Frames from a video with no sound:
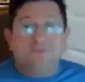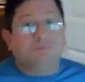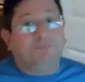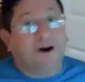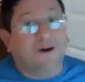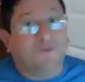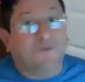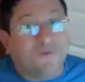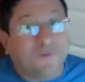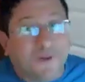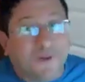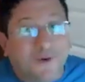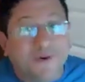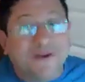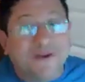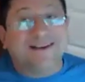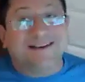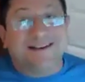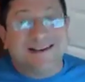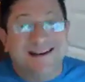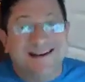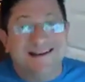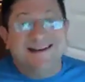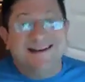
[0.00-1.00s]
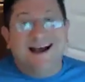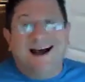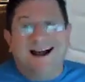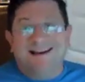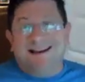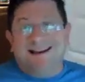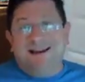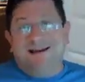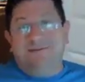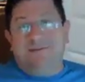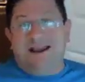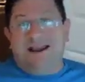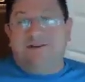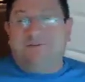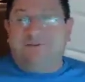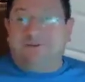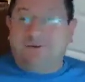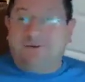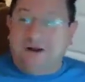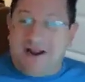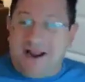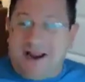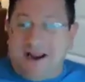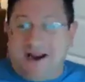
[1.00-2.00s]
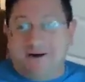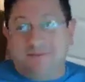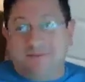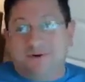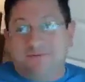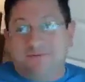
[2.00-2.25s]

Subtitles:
Buffalo is not named after an animal.